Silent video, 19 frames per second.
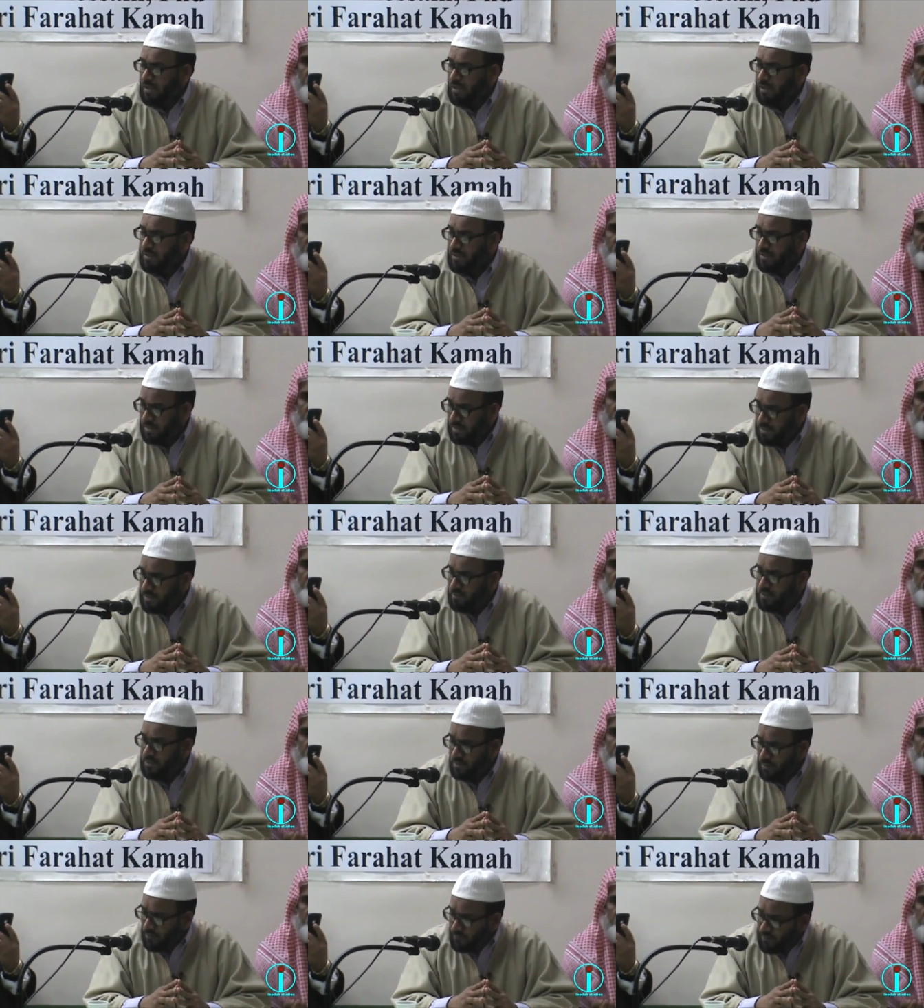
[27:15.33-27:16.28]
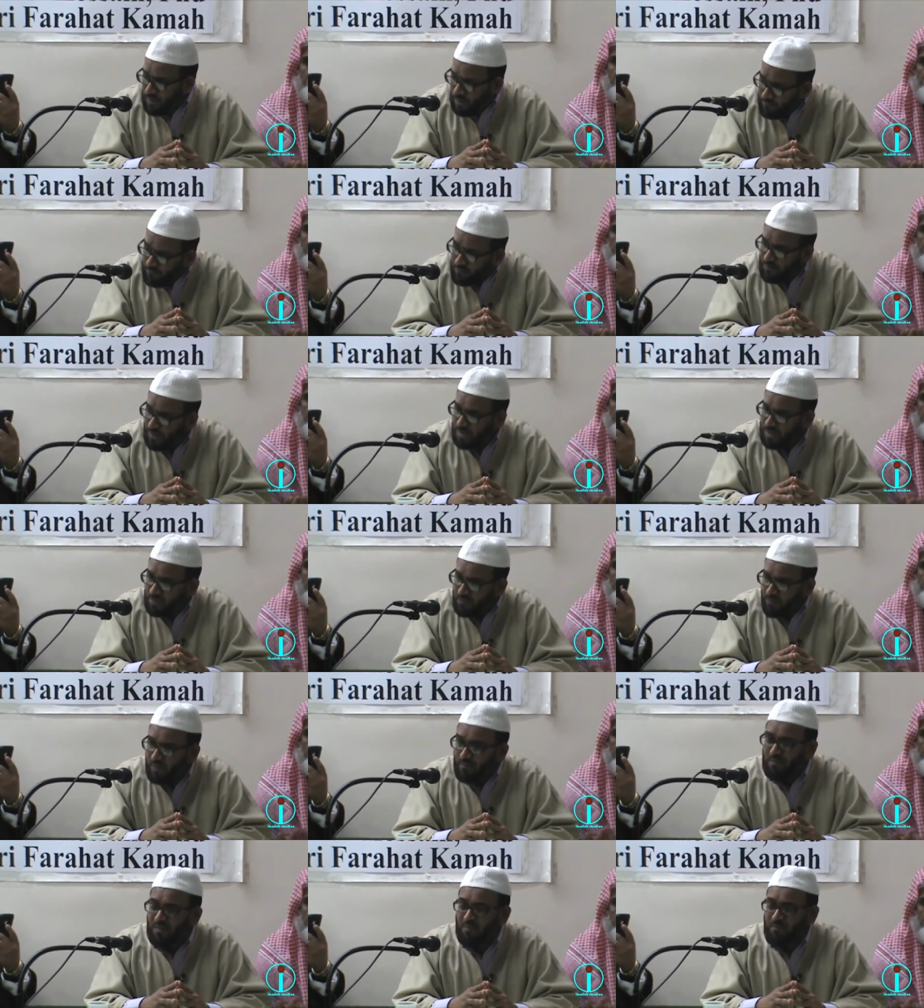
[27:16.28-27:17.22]
The systems of government,
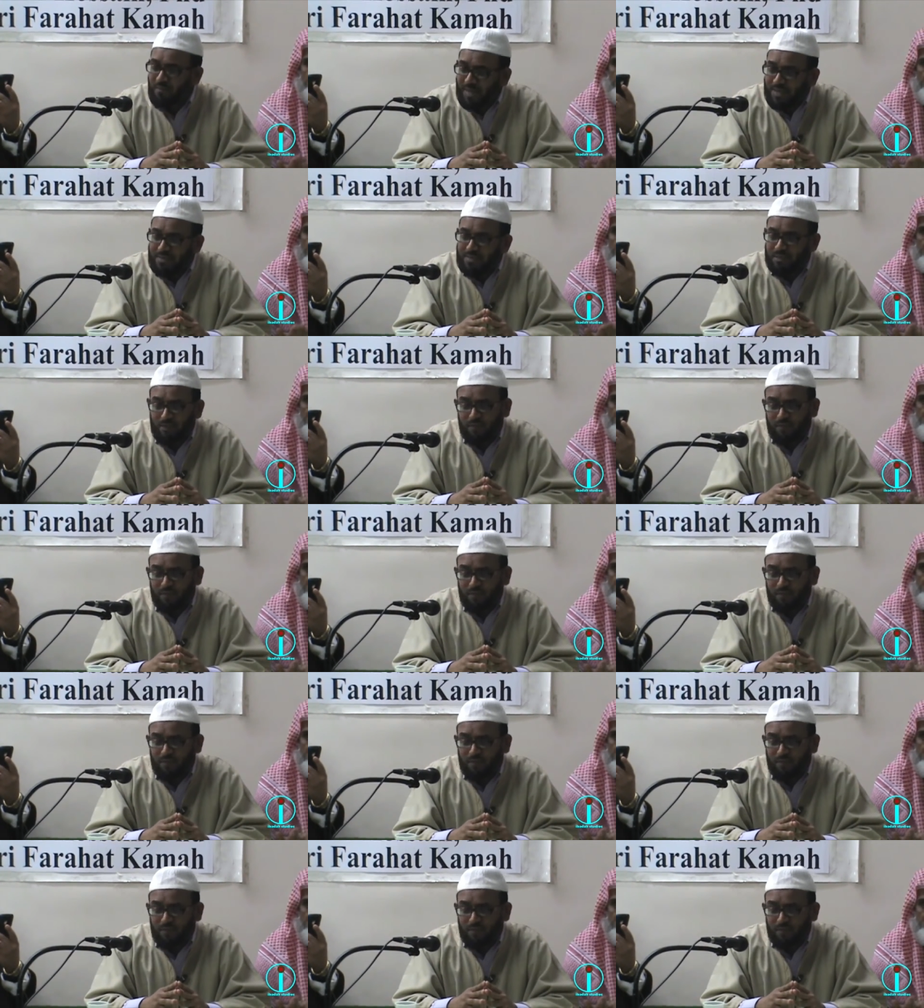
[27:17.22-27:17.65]
one of the best